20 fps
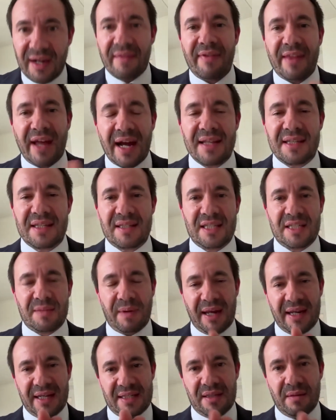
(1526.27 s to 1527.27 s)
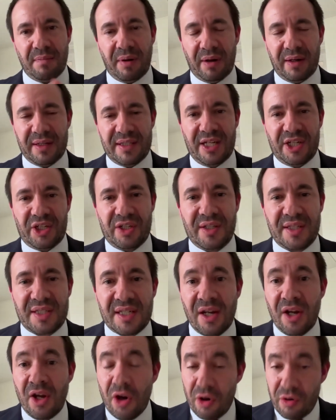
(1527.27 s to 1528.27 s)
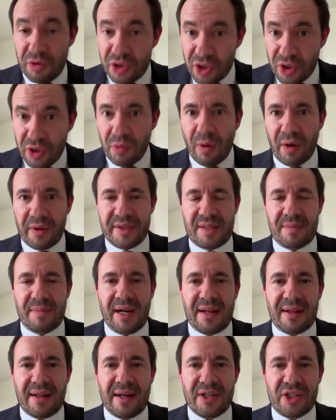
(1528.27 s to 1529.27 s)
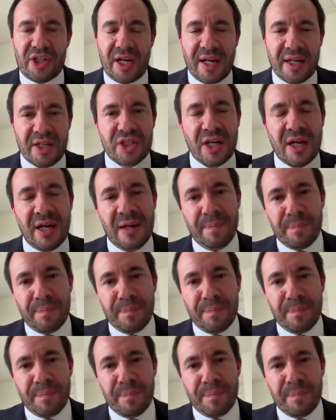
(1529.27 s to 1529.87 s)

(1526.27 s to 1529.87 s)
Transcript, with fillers: And that's the space that politicians who do want to make that change,